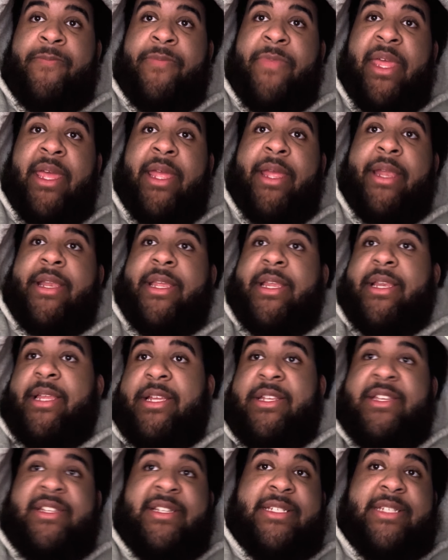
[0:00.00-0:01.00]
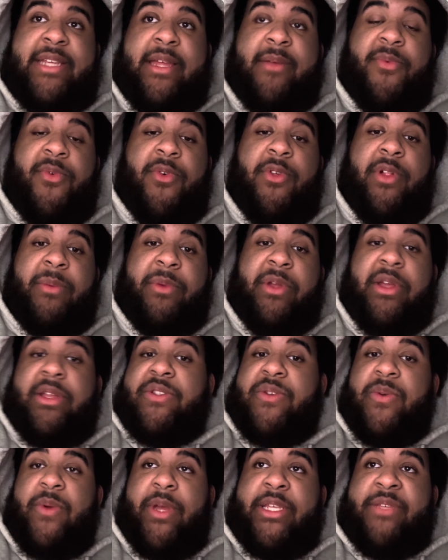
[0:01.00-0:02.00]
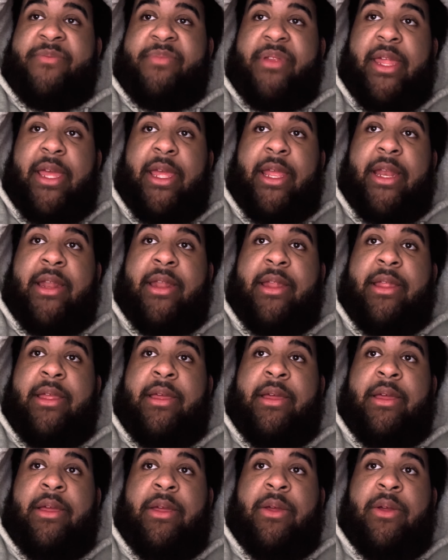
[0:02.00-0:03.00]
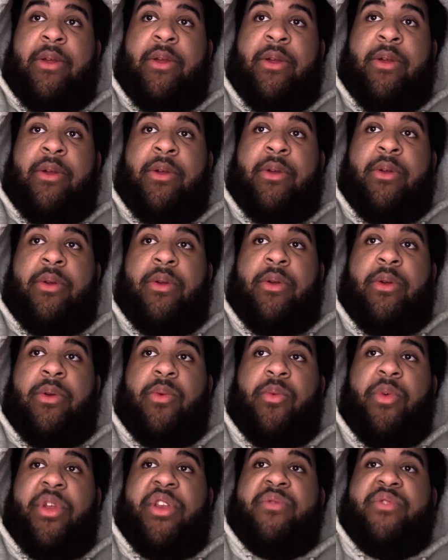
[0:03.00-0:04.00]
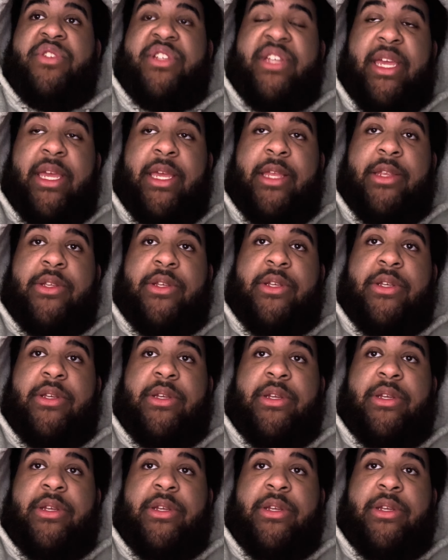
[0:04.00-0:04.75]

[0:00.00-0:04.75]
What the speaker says: And in each example, I'm going to explain when you change,